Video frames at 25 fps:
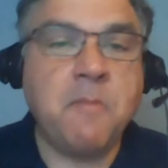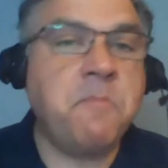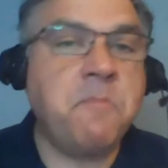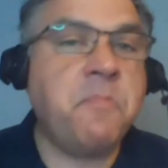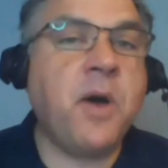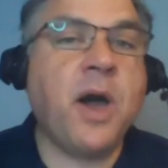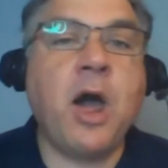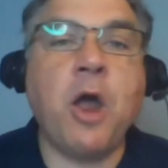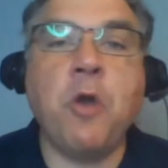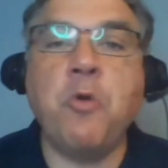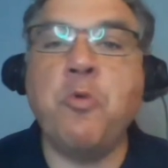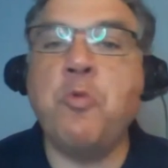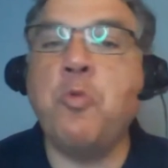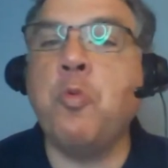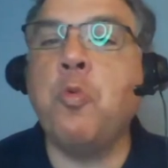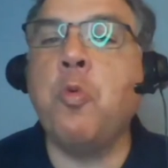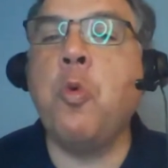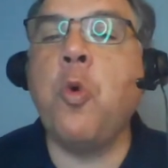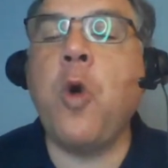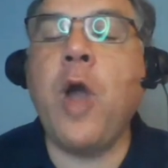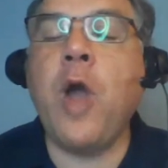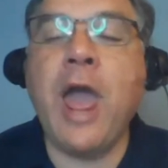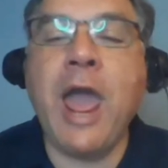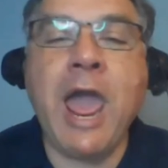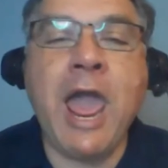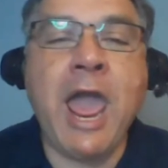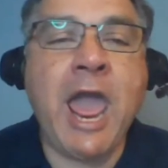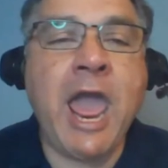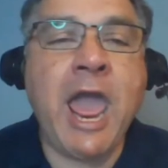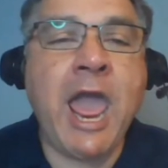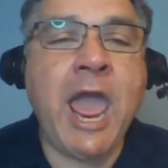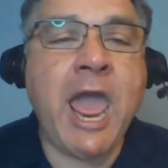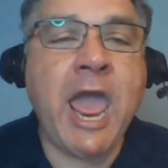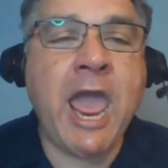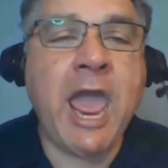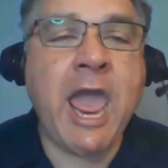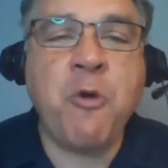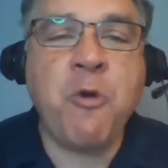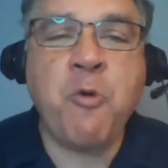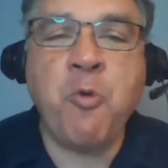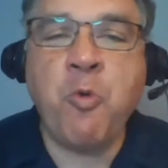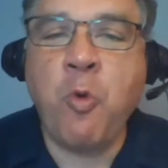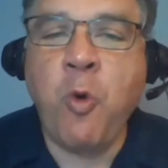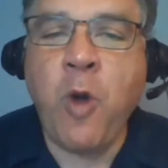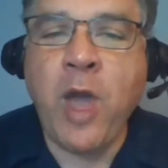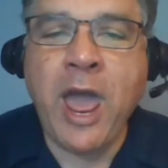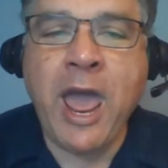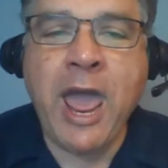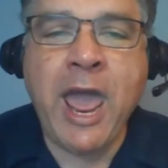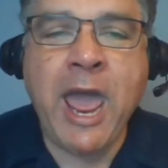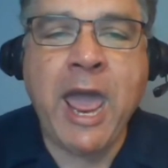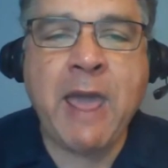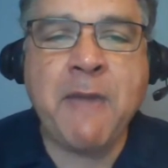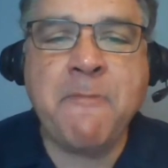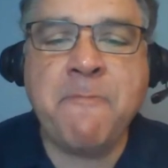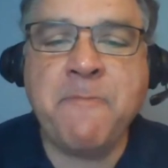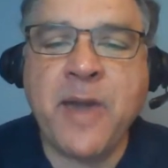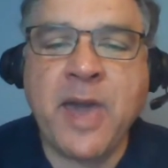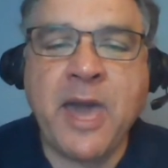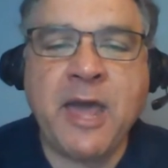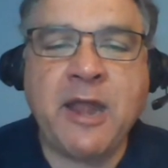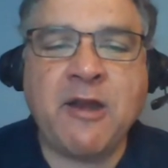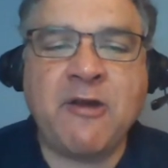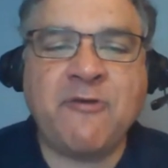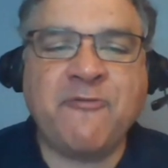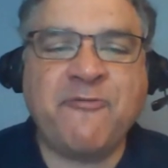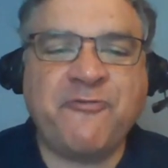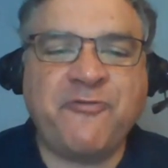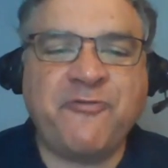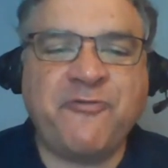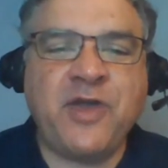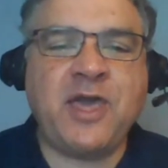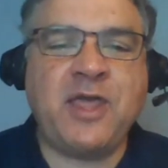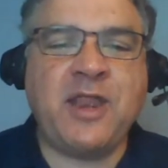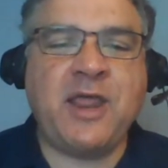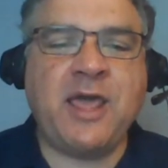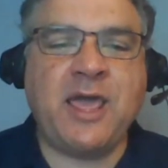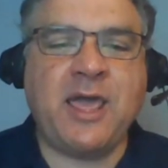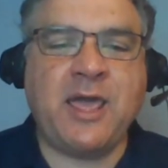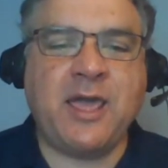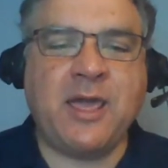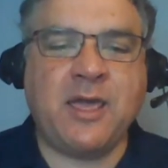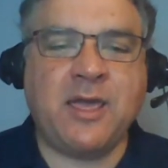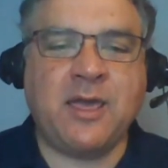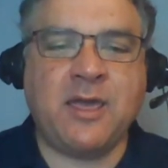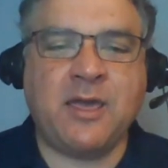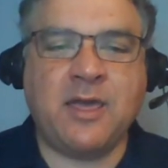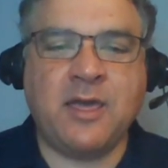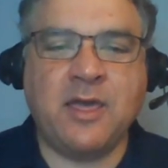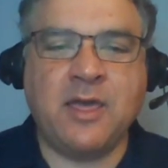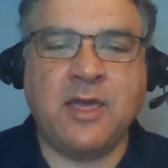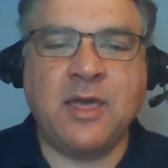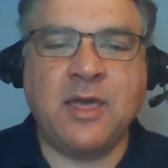but way, way better fitting